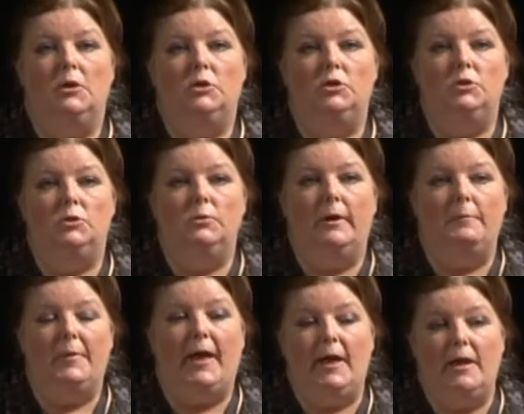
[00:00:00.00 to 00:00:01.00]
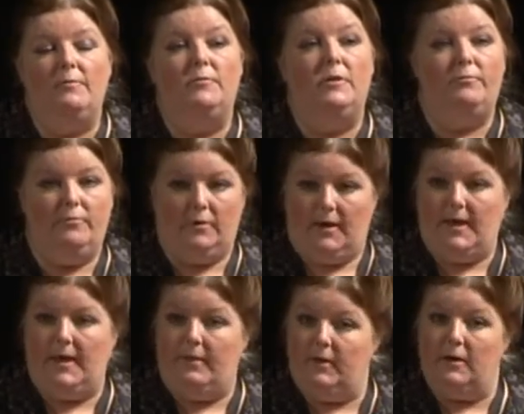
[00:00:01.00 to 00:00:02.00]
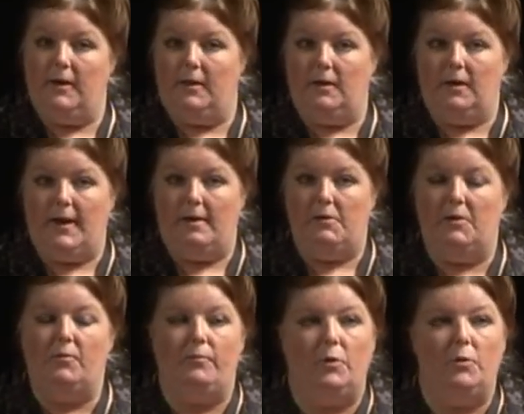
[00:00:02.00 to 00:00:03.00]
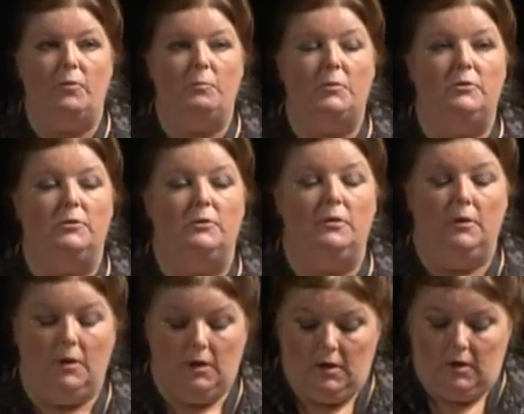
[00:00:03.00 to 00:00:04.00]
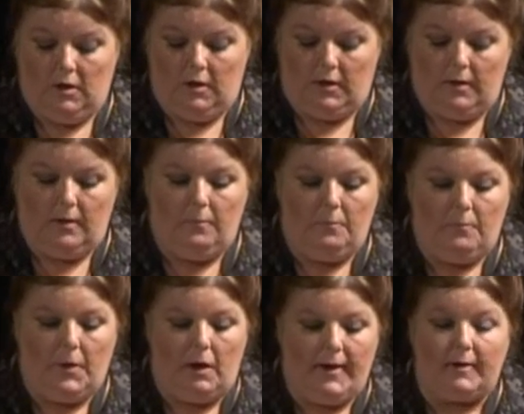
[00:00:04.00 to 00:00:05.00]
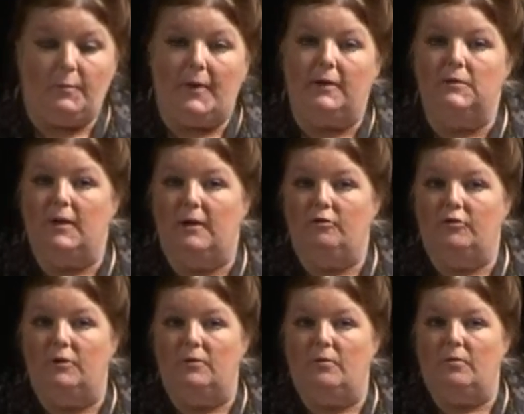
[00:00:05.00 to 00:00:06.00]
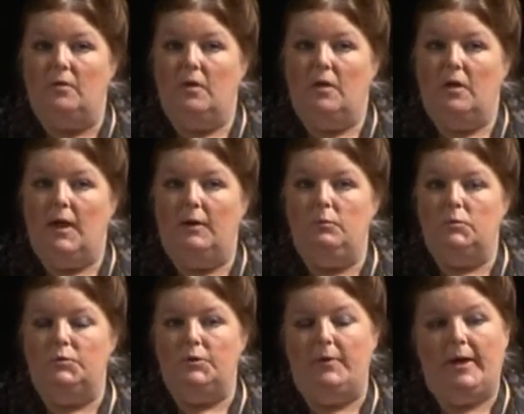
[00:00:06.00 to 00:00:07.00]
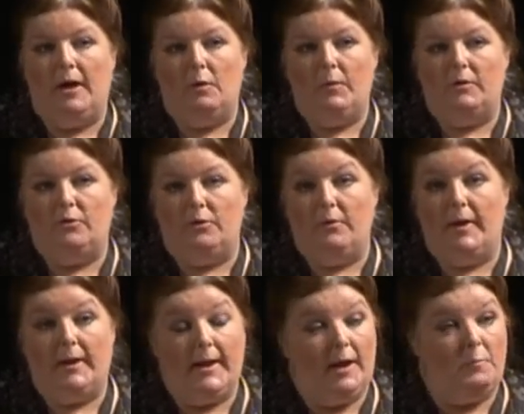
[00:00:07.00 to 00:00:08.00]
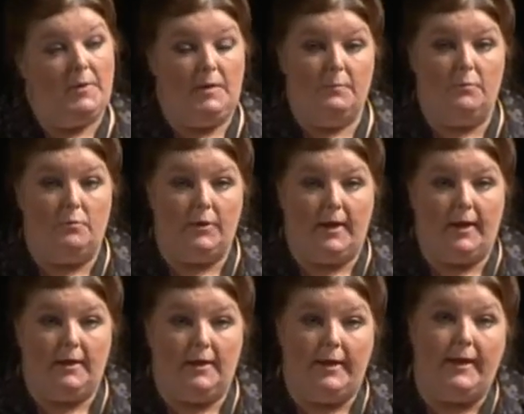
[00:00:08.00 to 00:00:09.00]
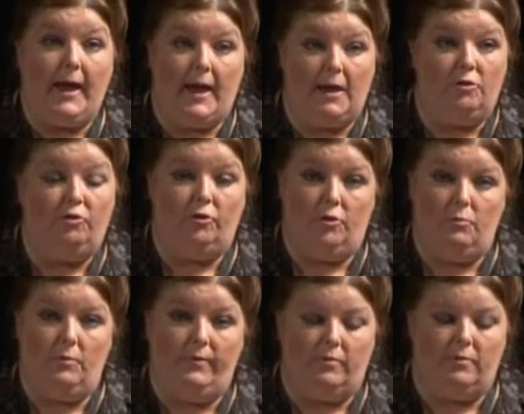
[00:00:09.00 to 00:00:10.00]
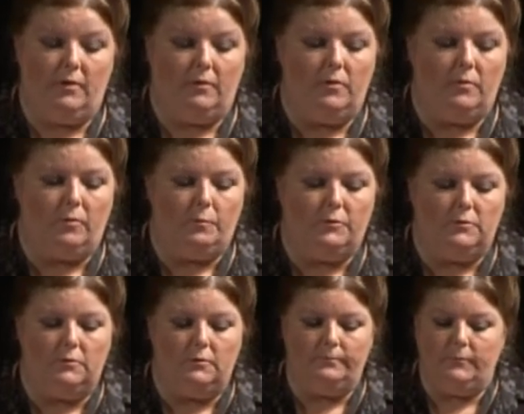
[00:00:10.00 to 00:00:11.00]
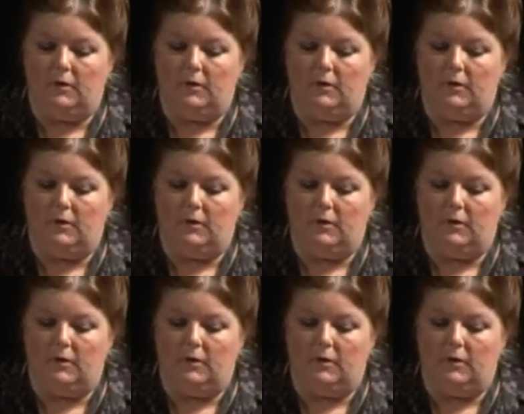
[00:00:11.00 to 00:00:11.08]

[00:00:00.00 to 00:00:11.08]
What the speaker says: to behave differently in the clinical areas of the hospital, our expectations, and also how we're doing and how people can engage who are visiting the hospital.